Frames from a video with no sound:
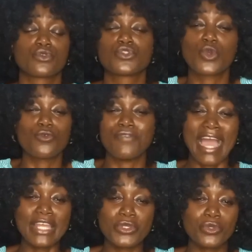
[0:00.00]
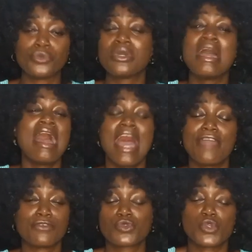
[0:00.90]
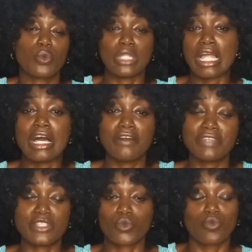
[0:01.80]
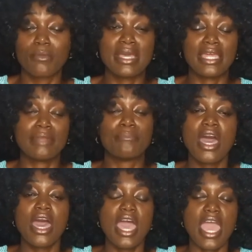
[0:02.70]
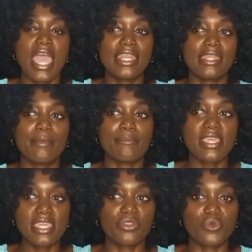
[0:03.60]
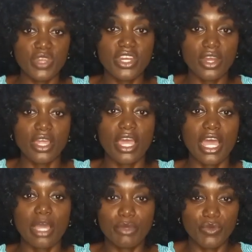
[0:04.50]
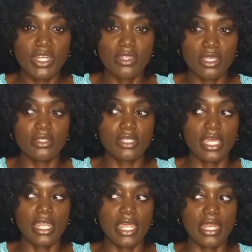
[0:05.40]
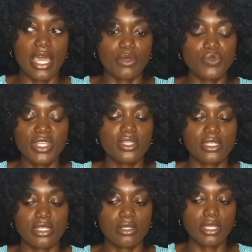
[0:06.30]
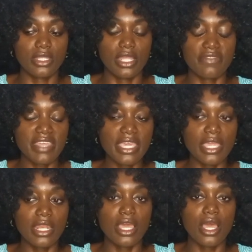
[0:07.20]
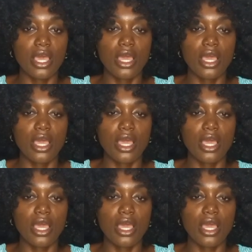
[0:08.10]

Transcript: feel so valued. I feel so loved as a woman. And me, the reader, I'll be reading this and I was reading this and I'm looking and thinking,